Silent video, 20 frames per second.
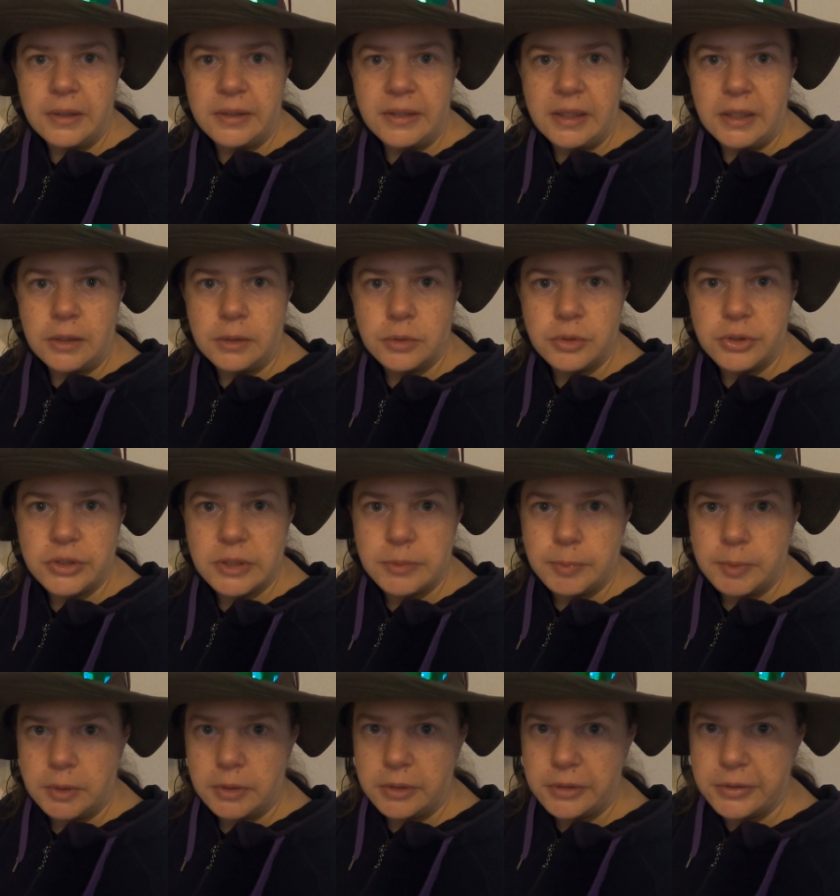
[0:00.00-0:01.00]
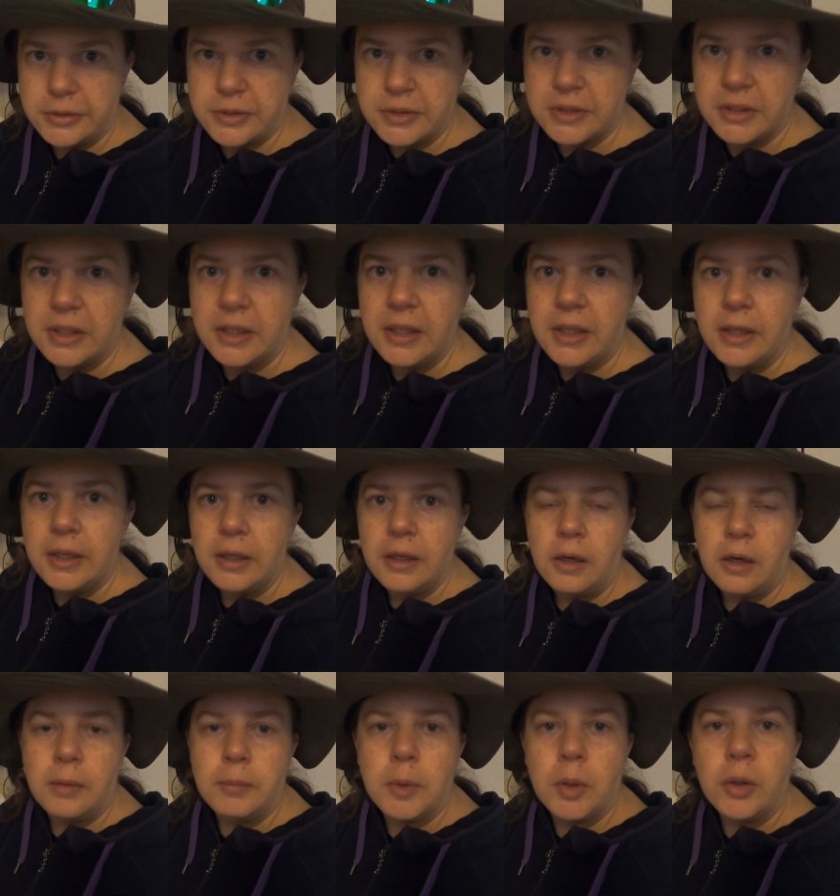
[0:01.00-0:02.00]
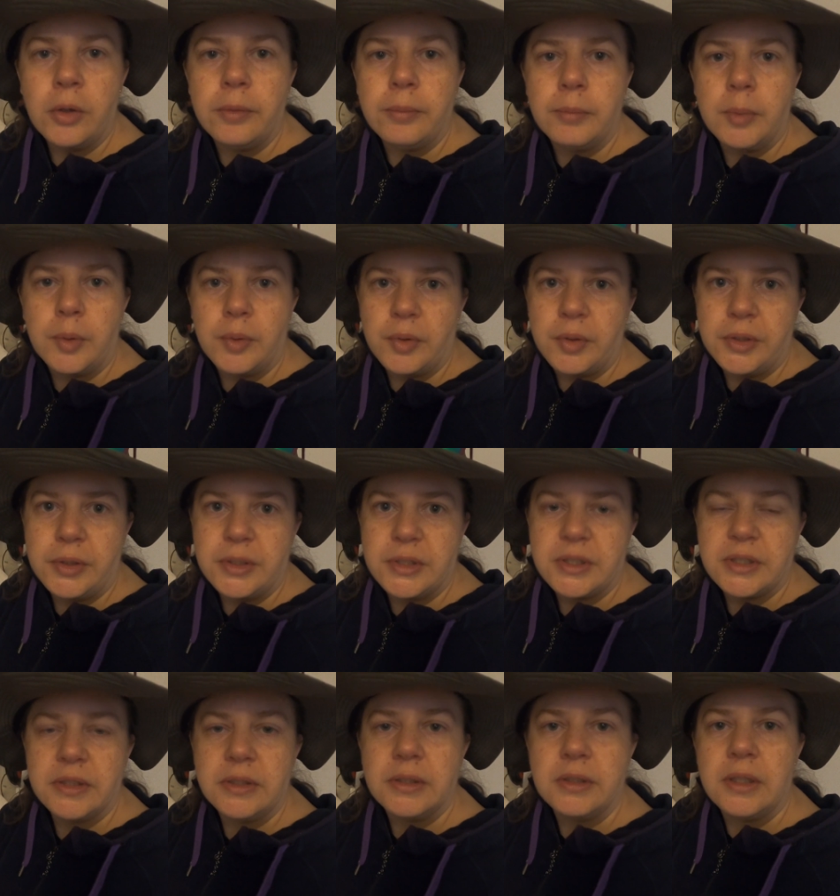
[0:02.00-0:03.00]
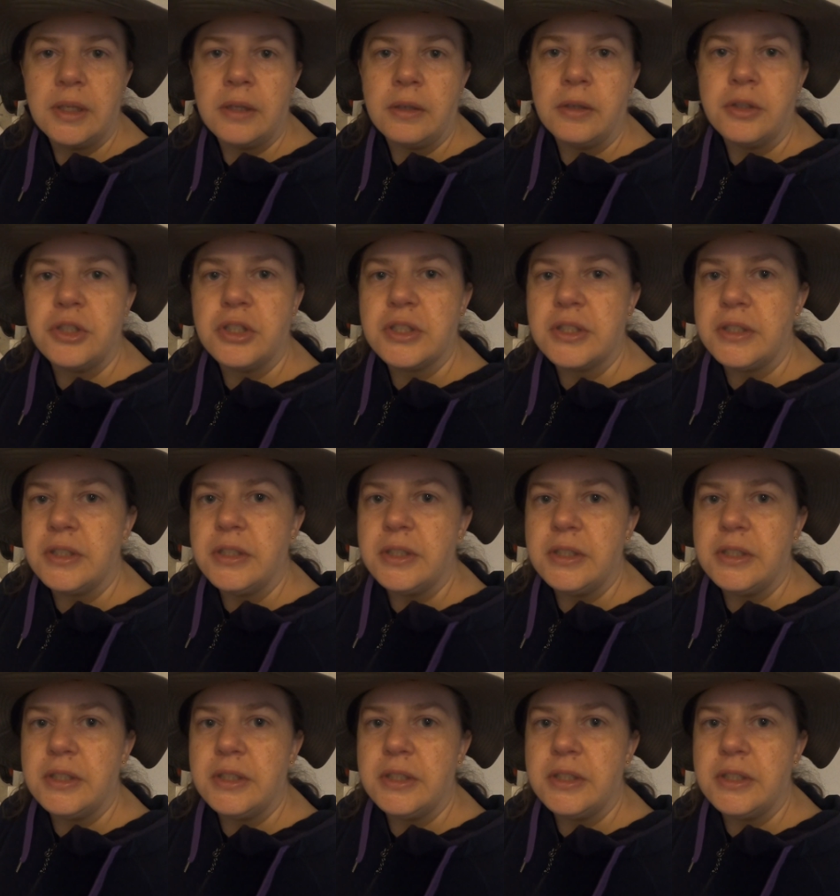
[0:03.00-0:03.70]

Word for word: right now just because I'm hot and bothered and I just